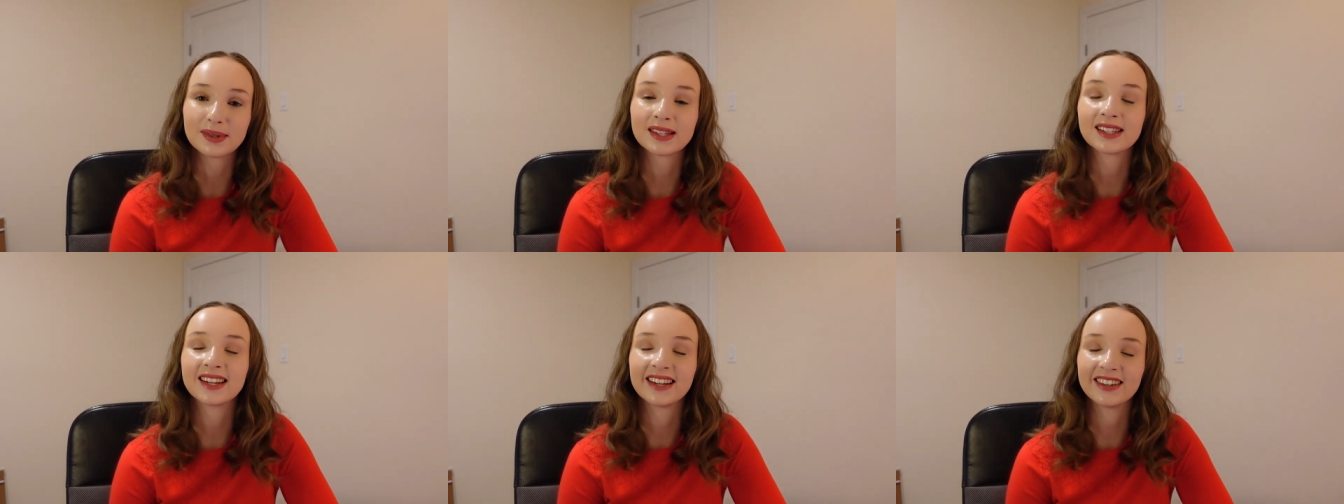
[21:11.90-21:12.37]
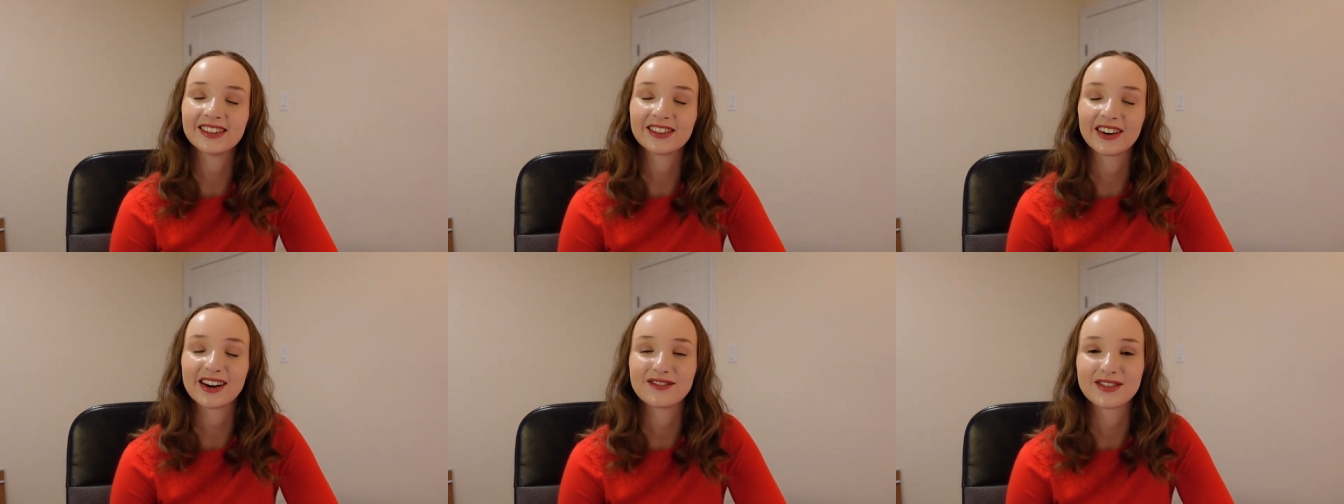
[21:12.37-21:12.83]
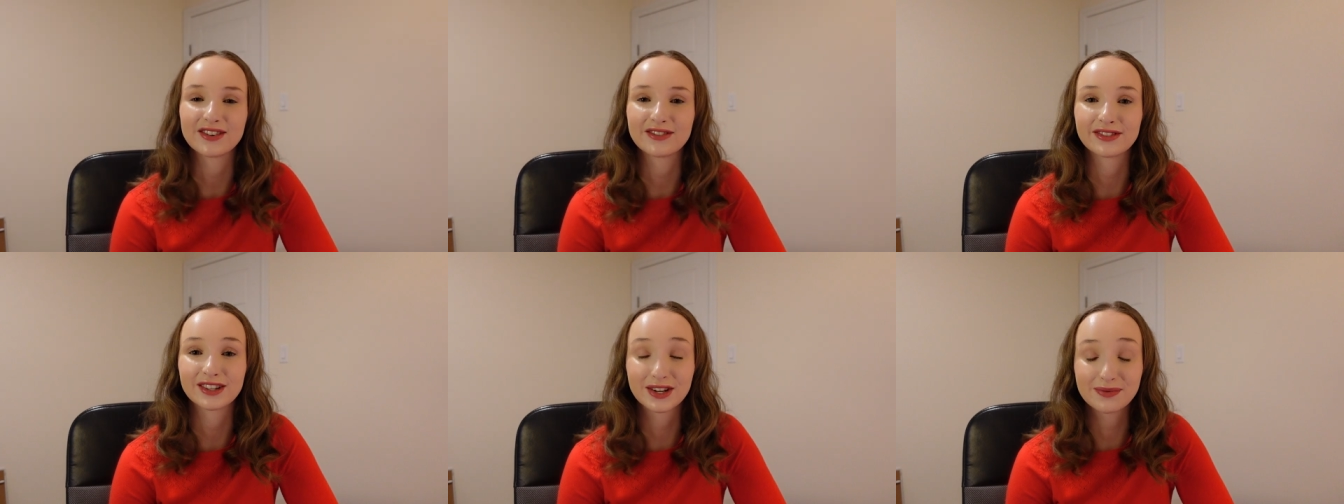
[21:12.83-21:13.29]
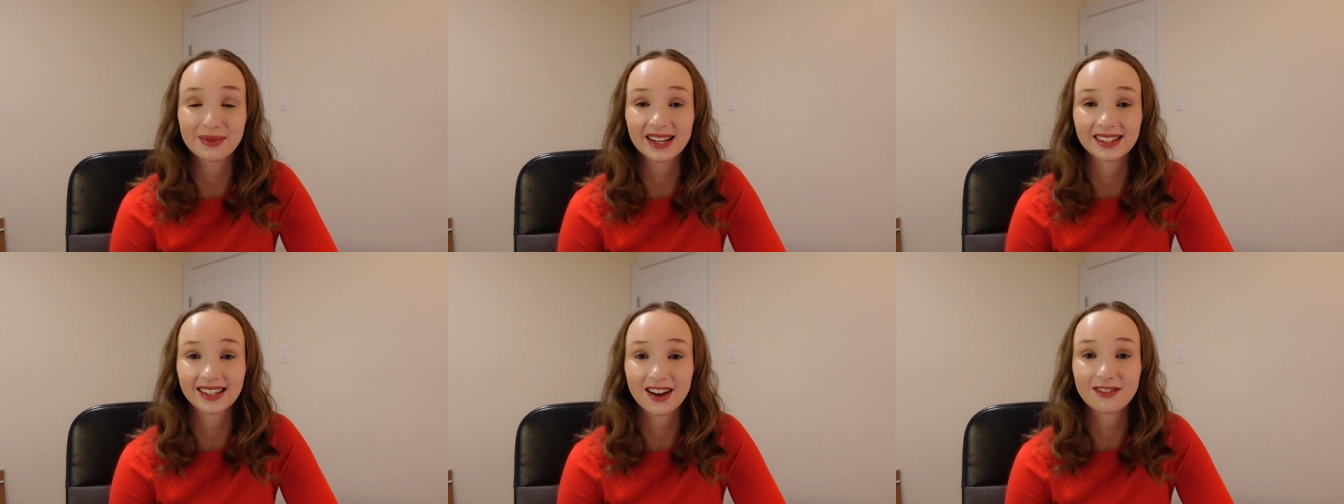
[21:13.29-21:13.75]
still grateful to
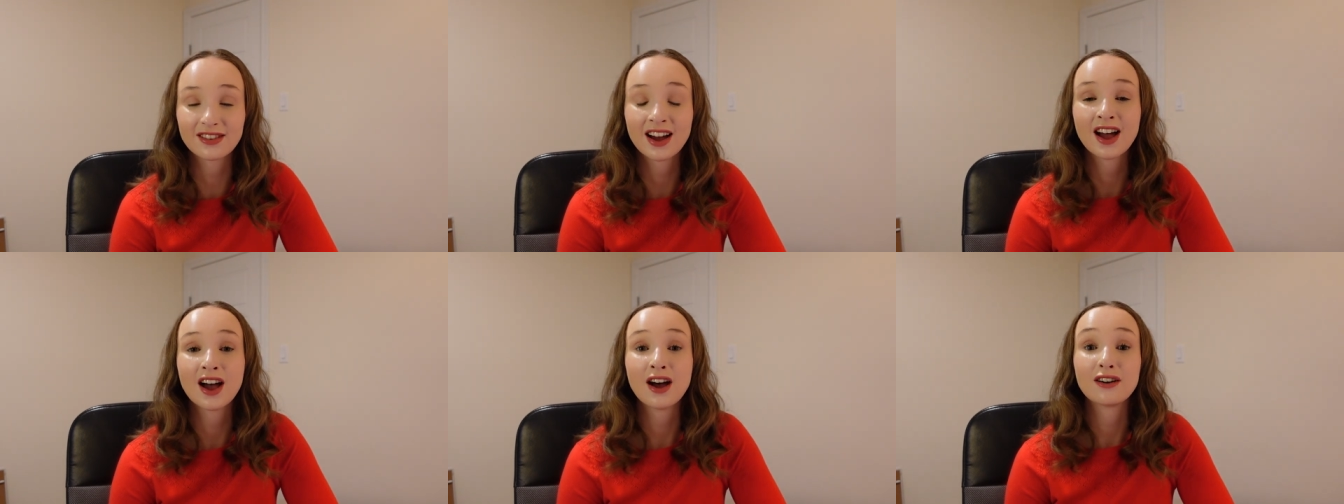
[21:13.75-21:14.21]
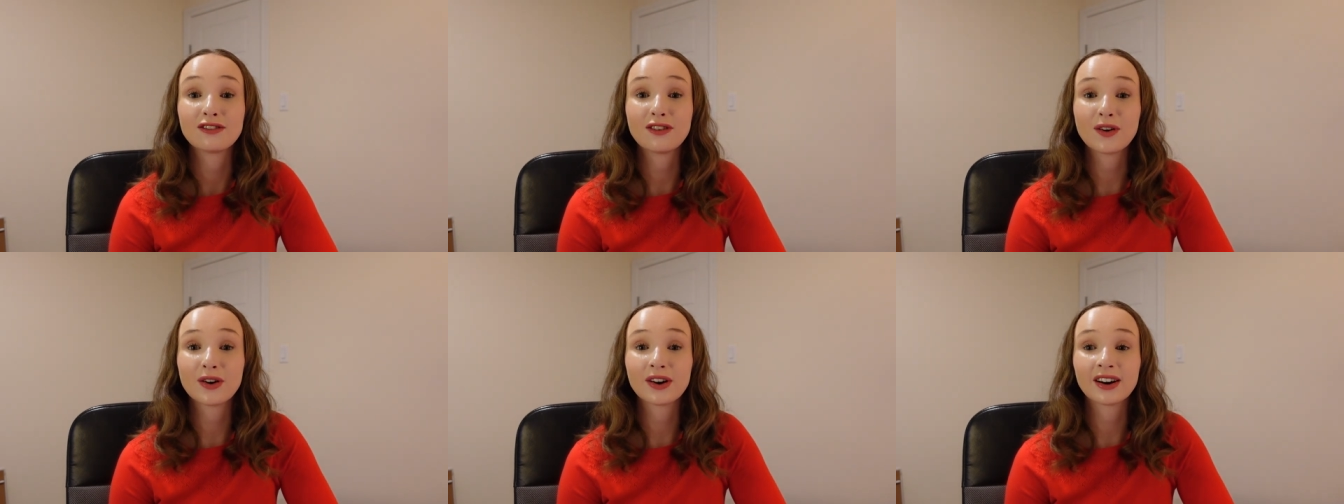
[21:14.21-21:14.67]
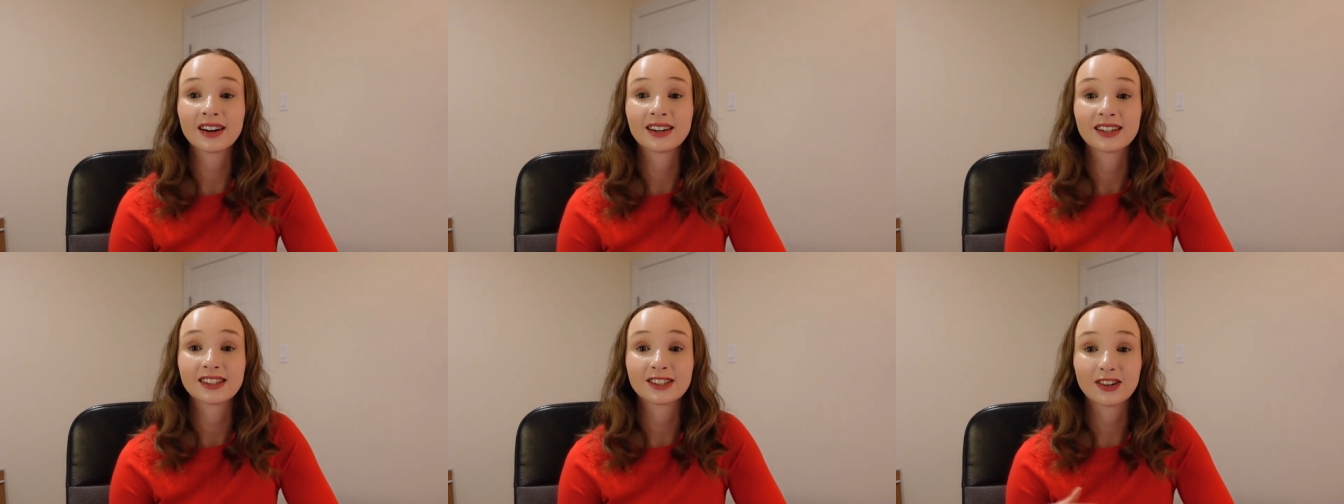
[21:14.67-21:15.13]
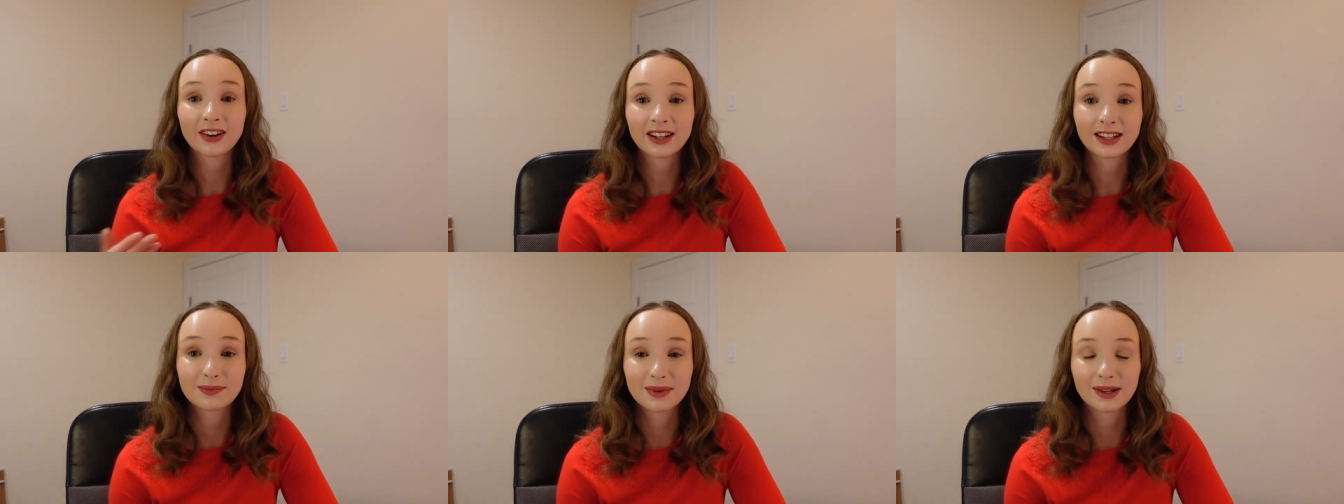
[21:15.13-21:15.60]
myself for
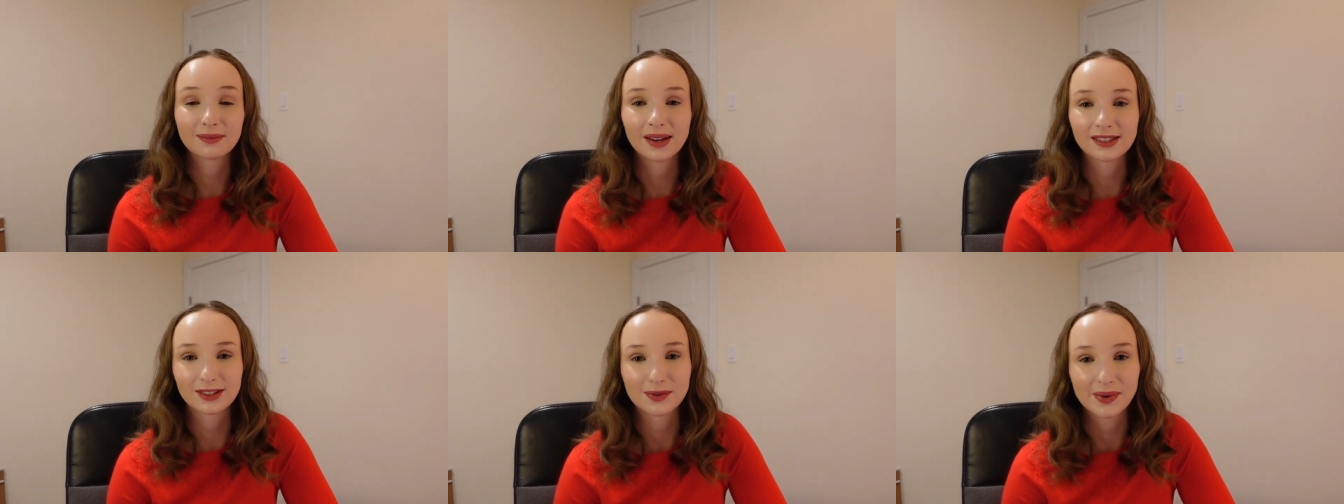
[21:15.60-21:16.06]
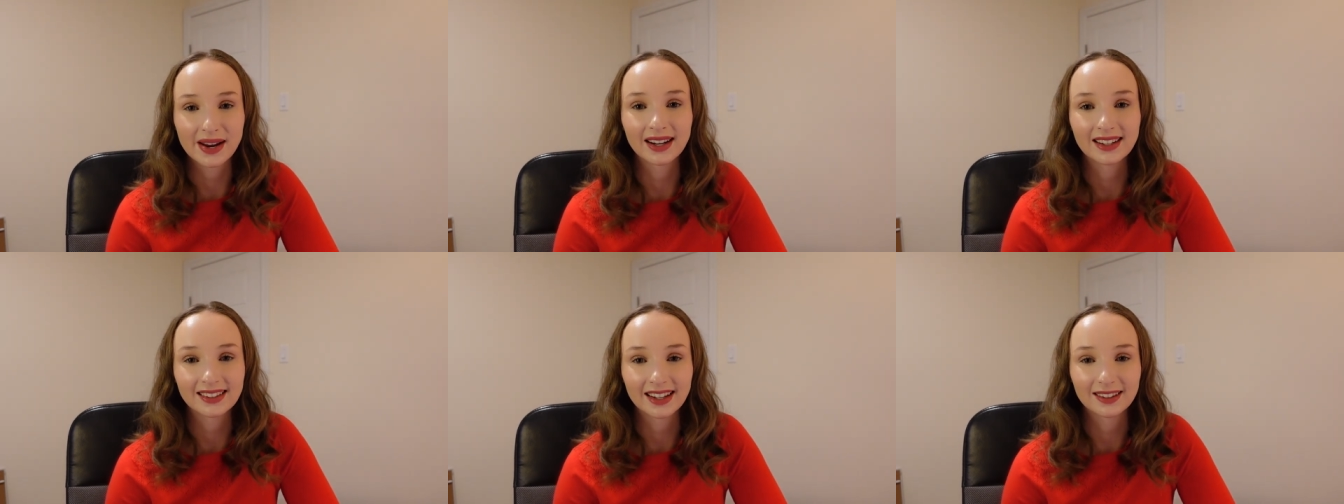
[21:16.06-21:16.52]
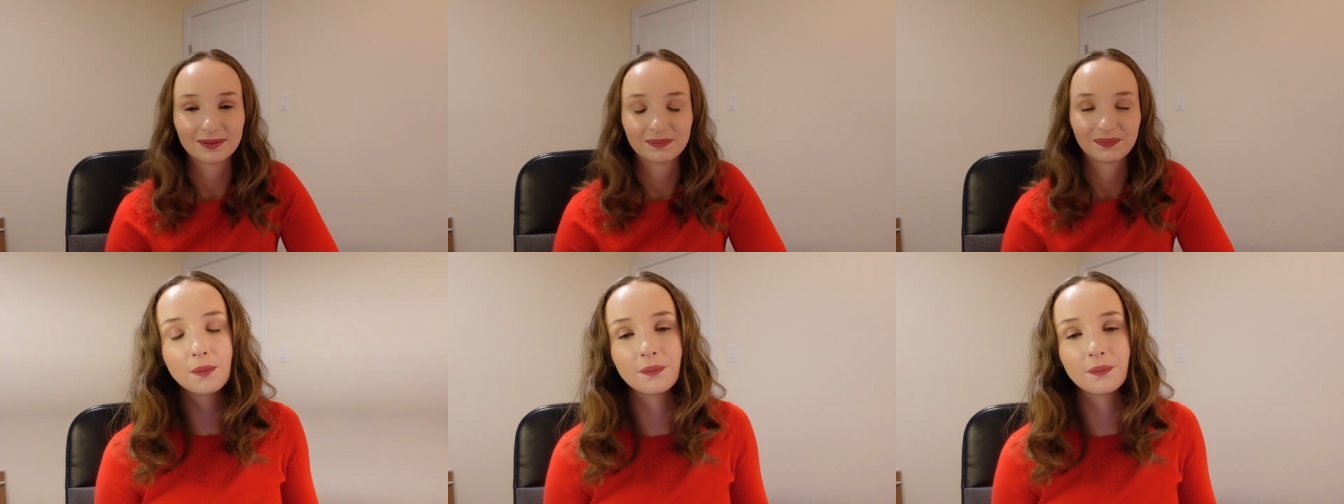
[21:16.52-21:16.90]
starting to build muscle when I did.